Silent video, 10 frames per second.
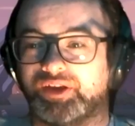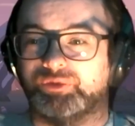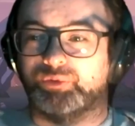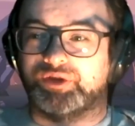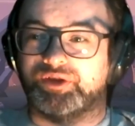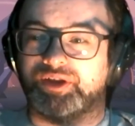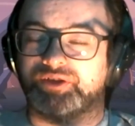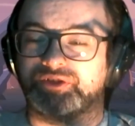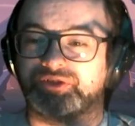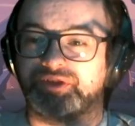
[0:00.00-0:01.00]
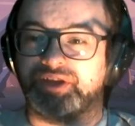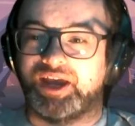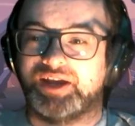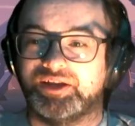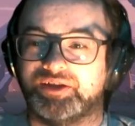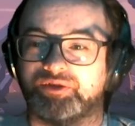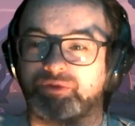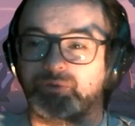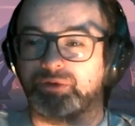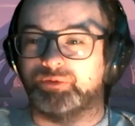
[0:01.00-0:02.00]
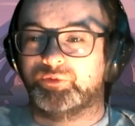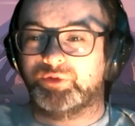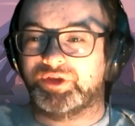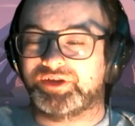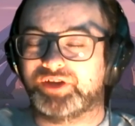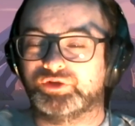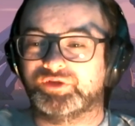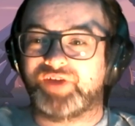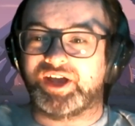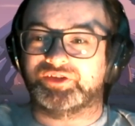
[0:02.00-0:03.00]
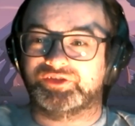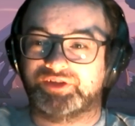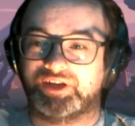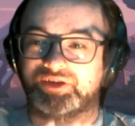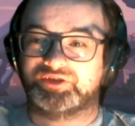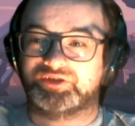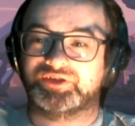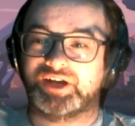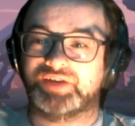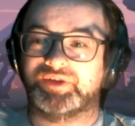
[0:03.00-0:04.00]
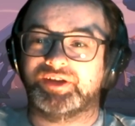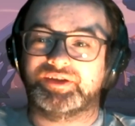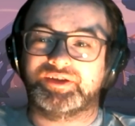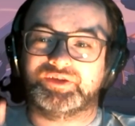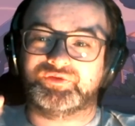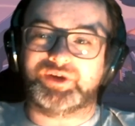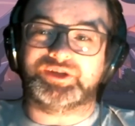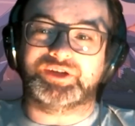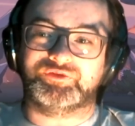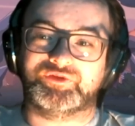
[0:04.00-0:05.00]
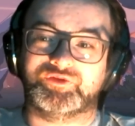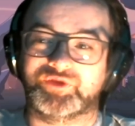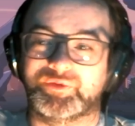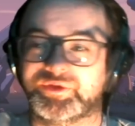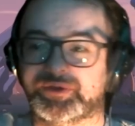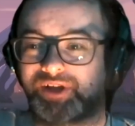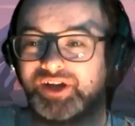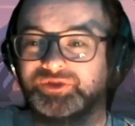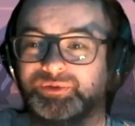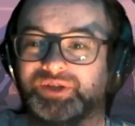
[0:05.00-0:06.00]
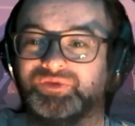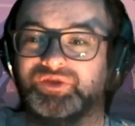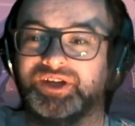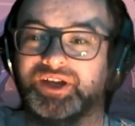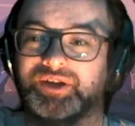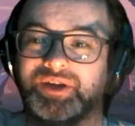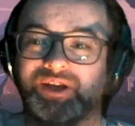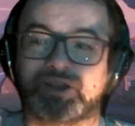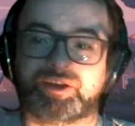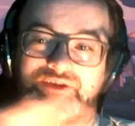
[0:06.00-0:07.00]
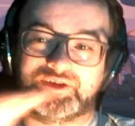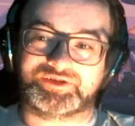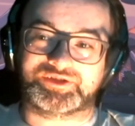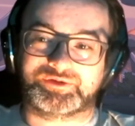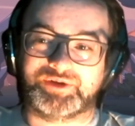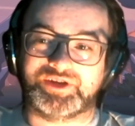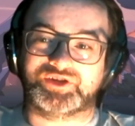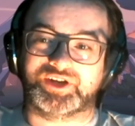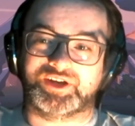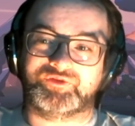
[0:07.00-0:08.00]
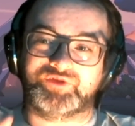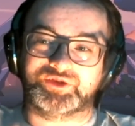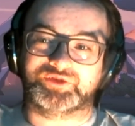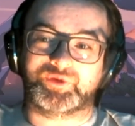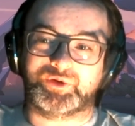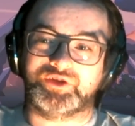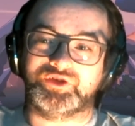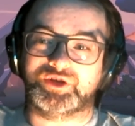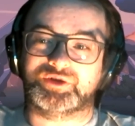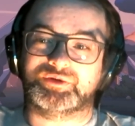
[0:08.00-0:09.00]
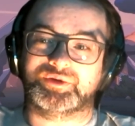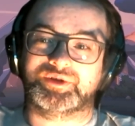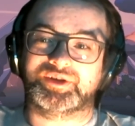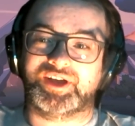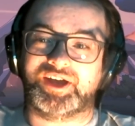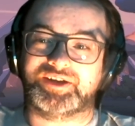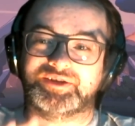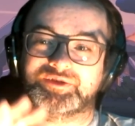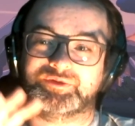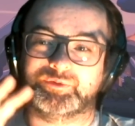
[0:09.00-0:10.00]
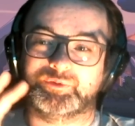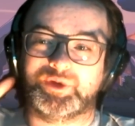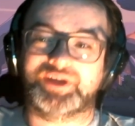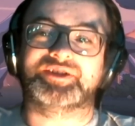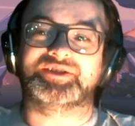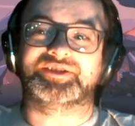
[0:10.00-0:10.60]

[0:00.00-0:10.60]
one of the things is the alien with the tentacle effects and the design of it is very different from last week's video. This creature feels very new and weird.